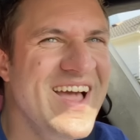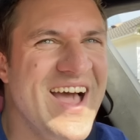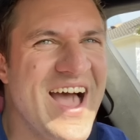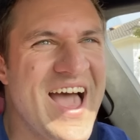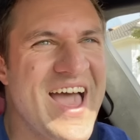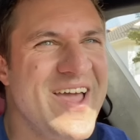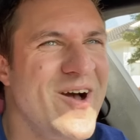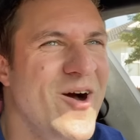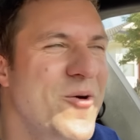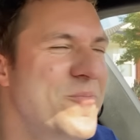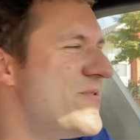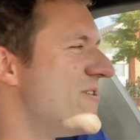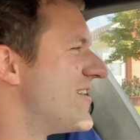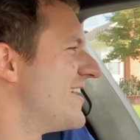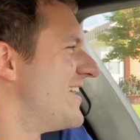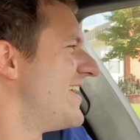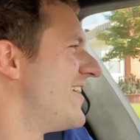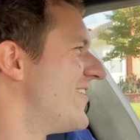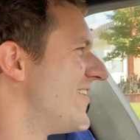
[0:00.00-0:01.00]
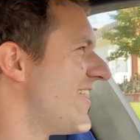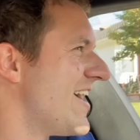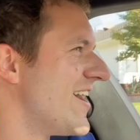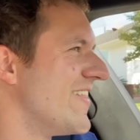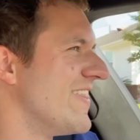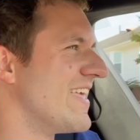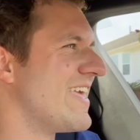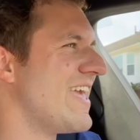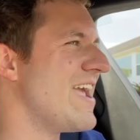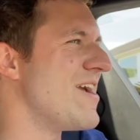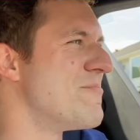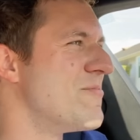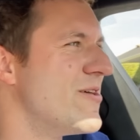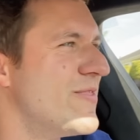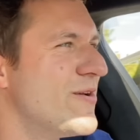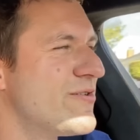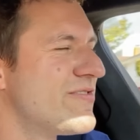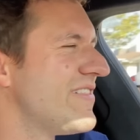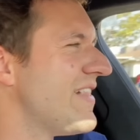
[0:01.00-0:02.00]
I hope you can hear that on the camera.
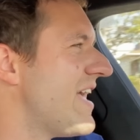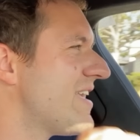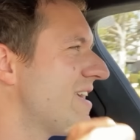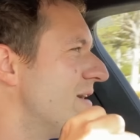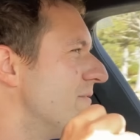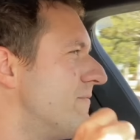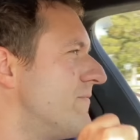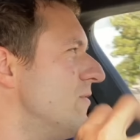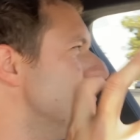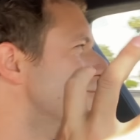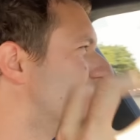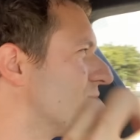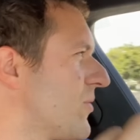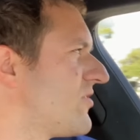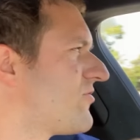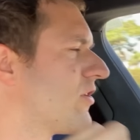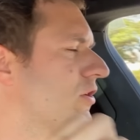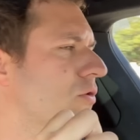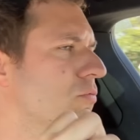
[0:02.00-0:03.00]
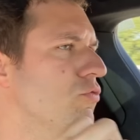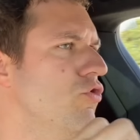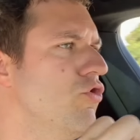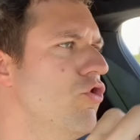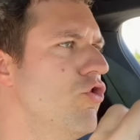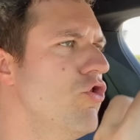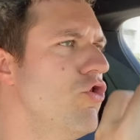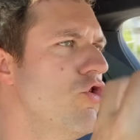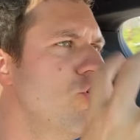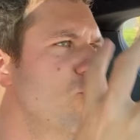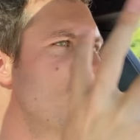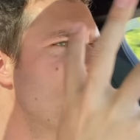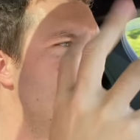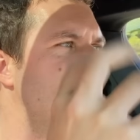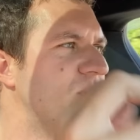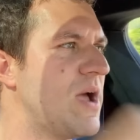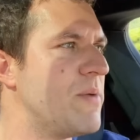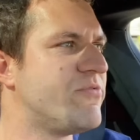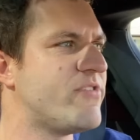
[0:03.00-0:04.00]
There's like a futuristic
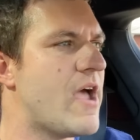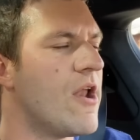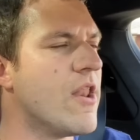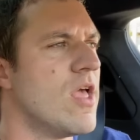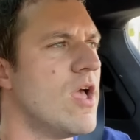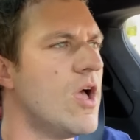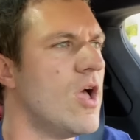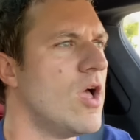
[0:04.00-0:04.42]
type sound.